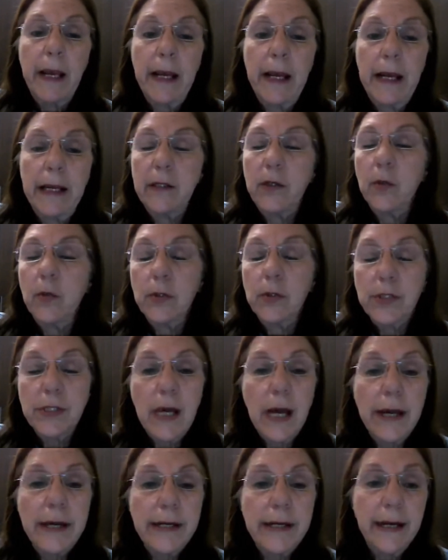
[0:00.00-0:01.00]
and you
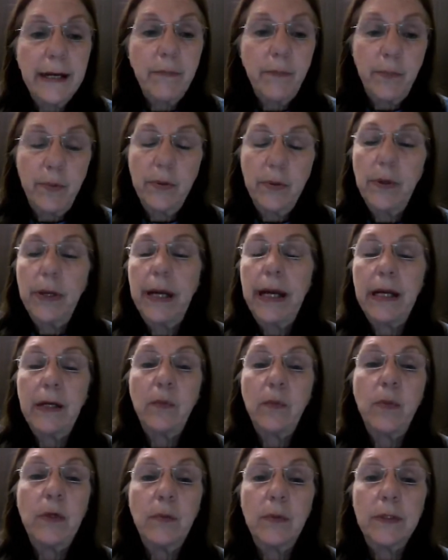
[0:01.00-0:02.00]
sign up and
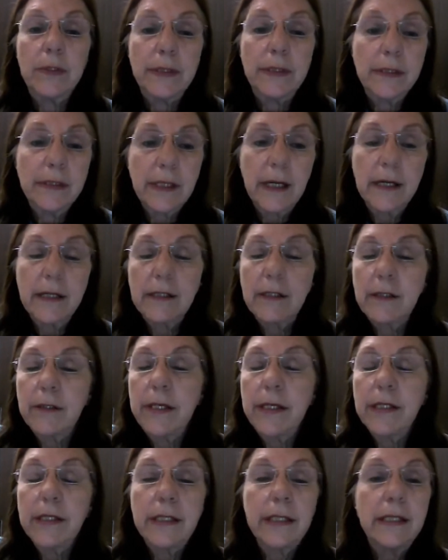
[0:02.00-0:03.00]
we will discuss
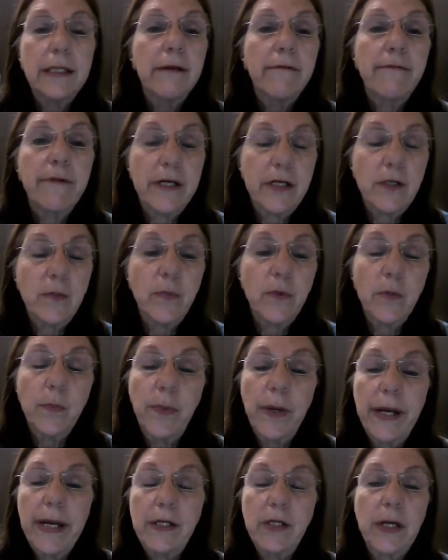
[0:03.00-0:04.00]
things in a Facebook
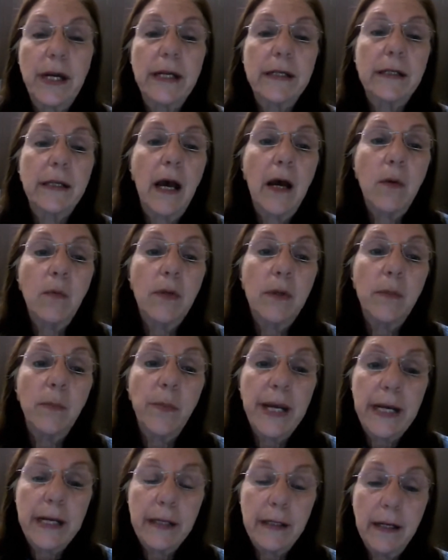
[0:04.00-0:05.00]
page and I will
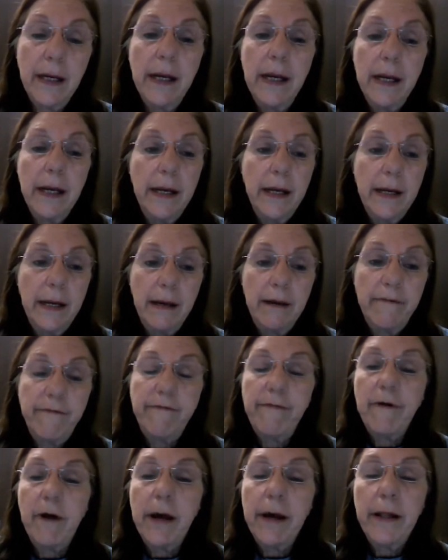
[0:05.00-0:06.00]
make a
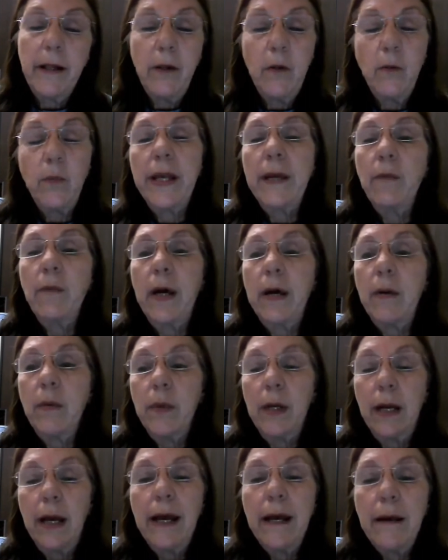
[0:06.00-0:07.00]
file where I
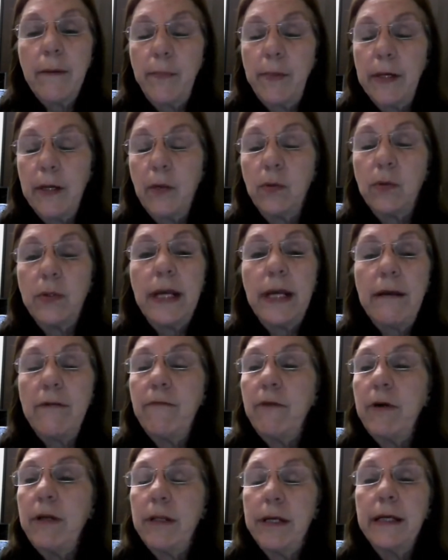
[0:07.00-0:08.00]
will upload
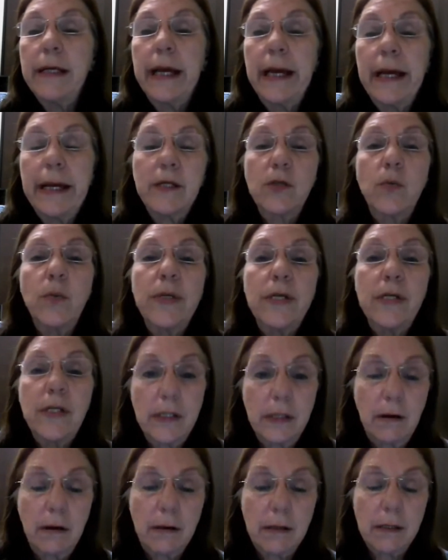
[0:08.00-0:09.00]
everything as we
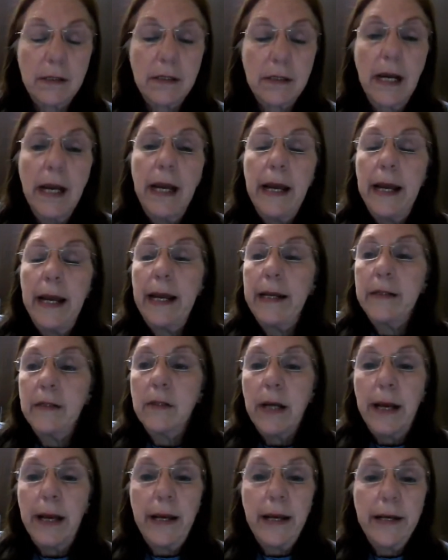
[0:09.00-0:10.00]
start and
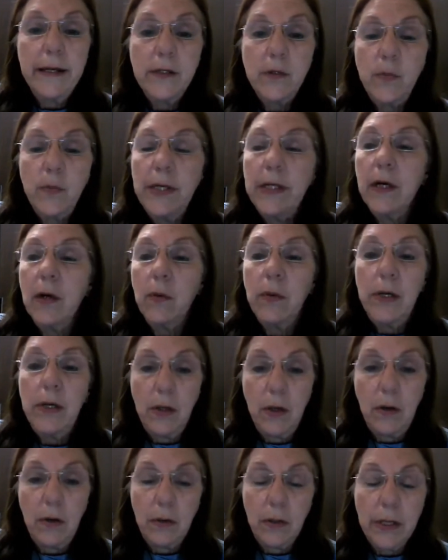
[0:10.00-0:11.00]
as we go
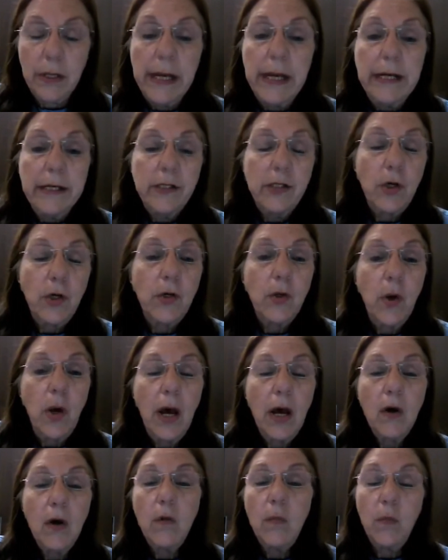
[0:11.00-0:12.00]
along. So your
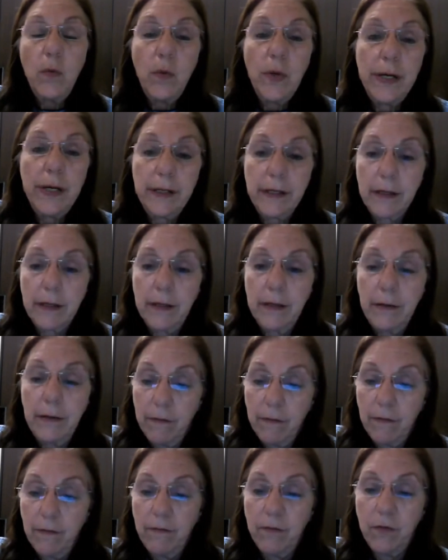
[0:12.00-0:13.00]
homework
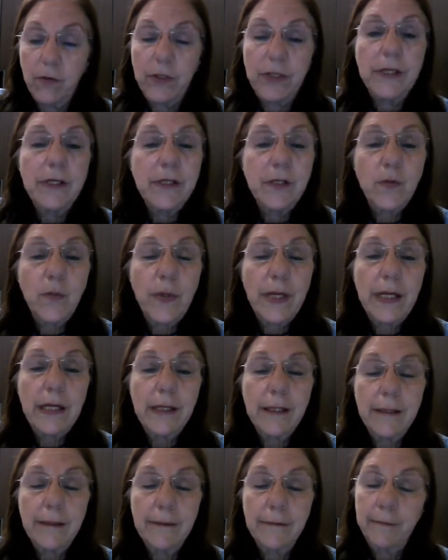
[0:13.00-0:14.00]
for this
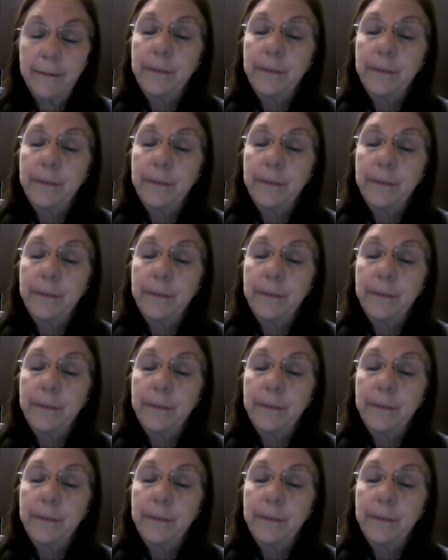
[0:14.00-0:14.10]
week